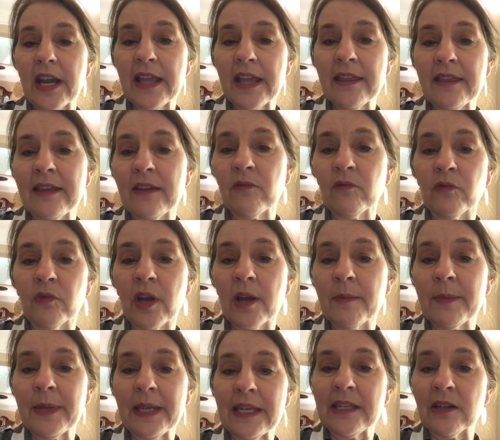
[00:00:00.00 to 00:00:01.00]
and then
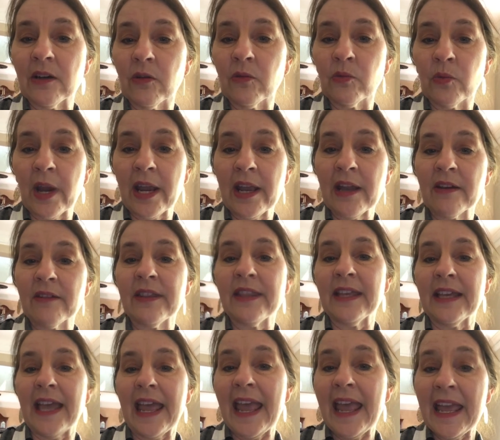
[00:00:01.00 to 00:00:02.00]
rub it around
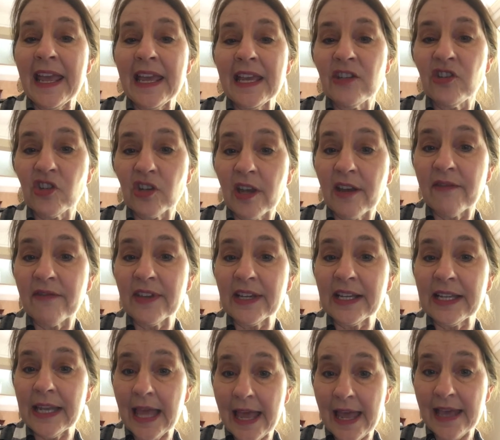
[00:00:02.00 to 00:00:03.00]
the edge of the
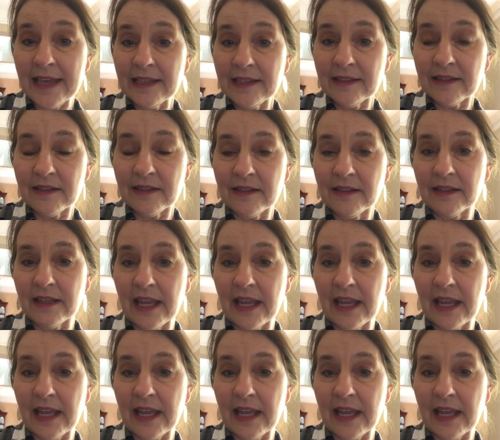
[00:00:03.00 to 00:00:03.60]
glass